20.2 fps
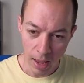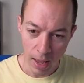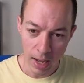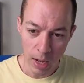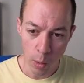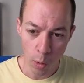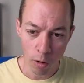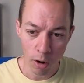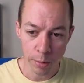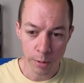
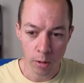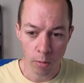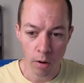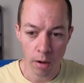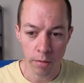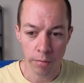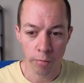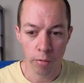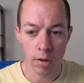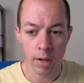Anywhere up to
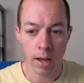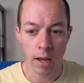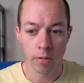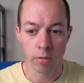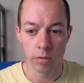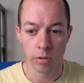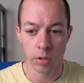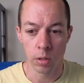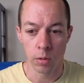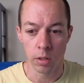around
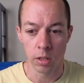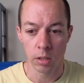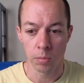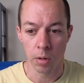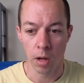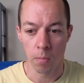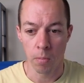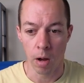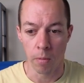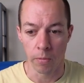300 units
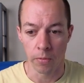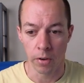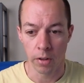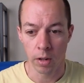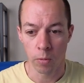per month.